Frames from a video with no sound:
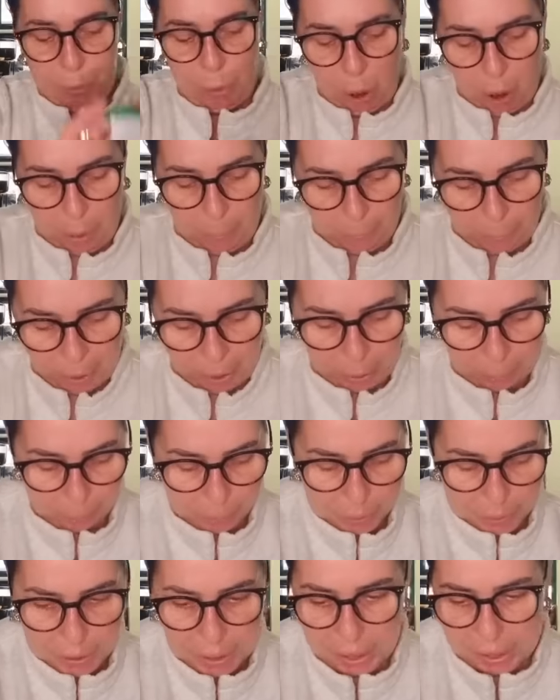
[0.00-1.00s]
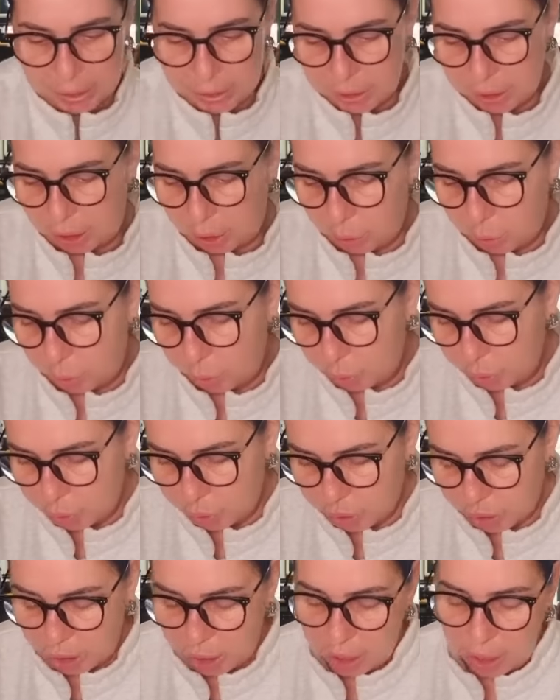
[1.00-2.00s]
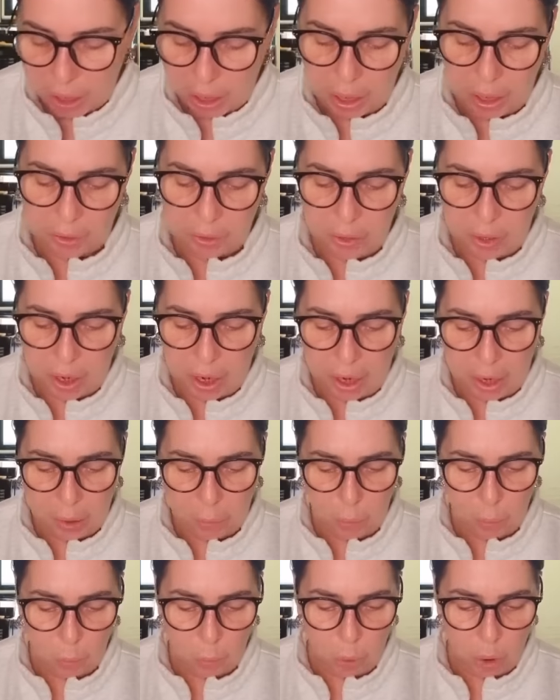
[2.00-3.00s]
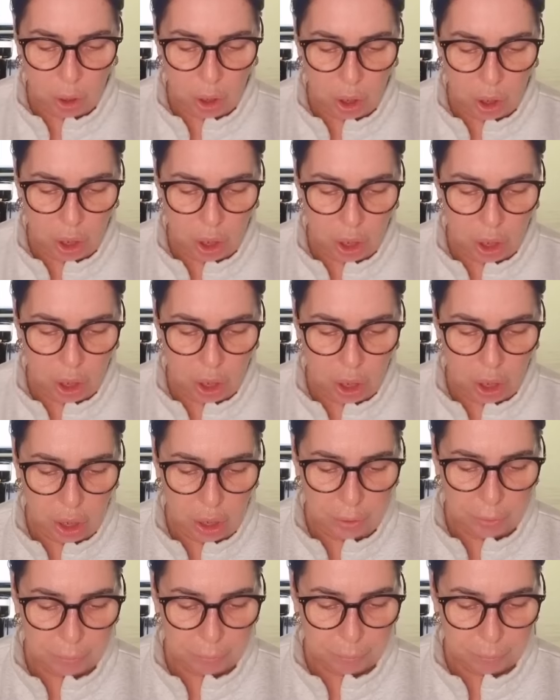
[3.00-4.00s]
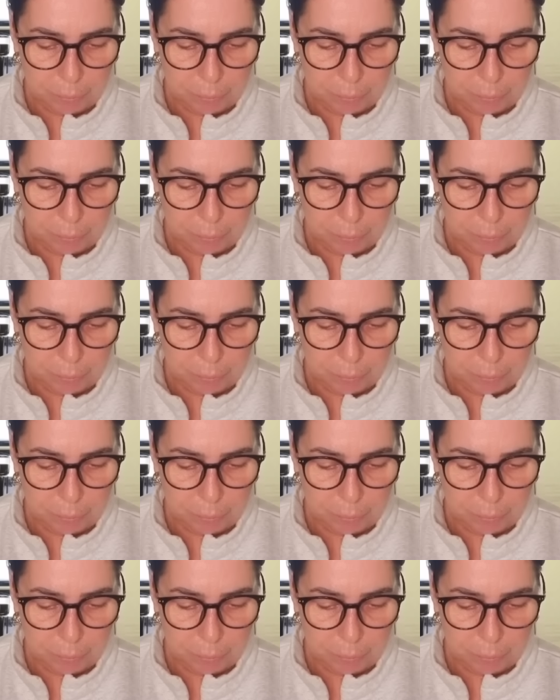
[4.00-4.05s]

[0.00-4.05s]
Piper potatoes. And they were